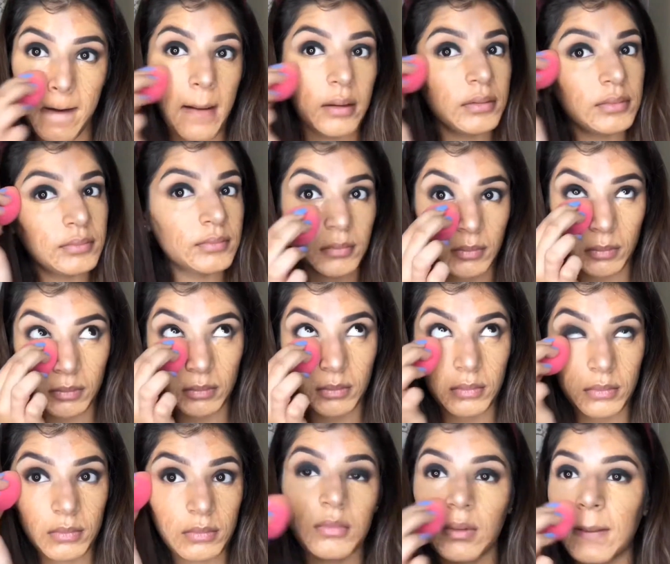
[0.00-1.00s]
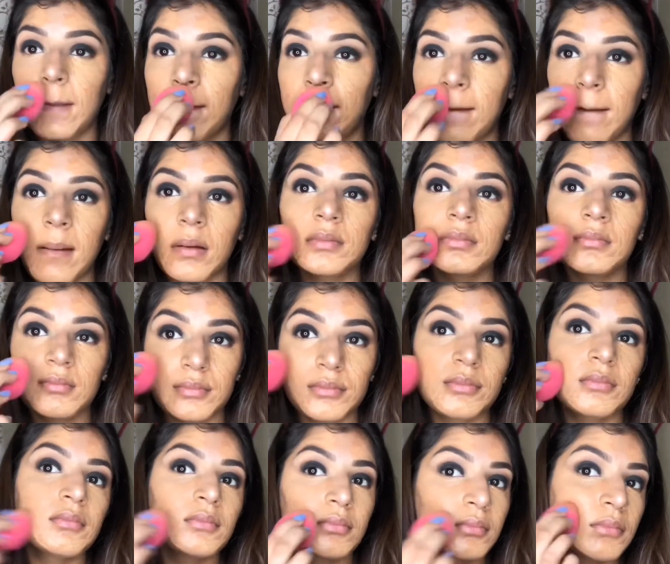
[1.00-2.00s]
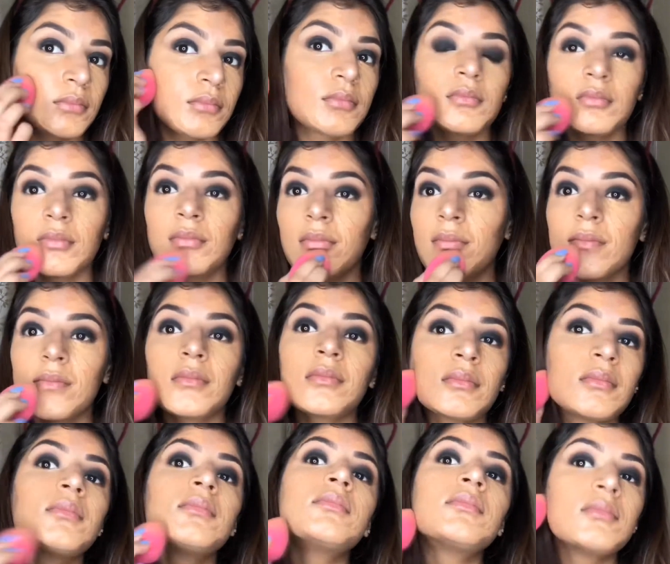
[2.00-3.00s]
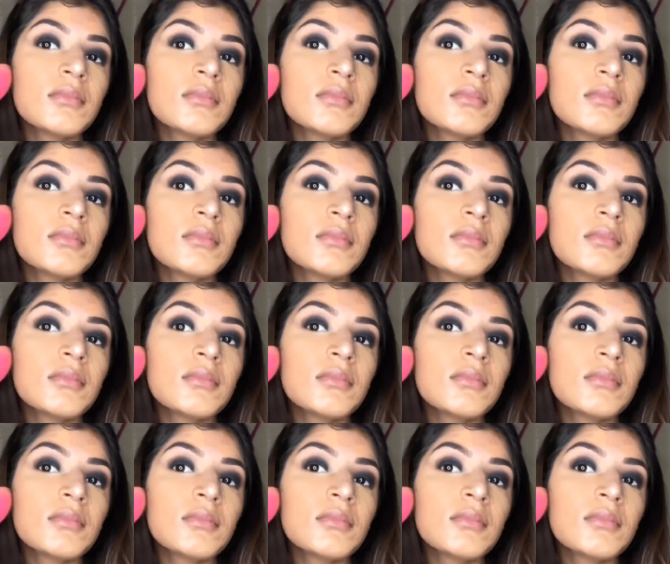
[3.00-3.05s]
and blending it really well with a damp beauty blender.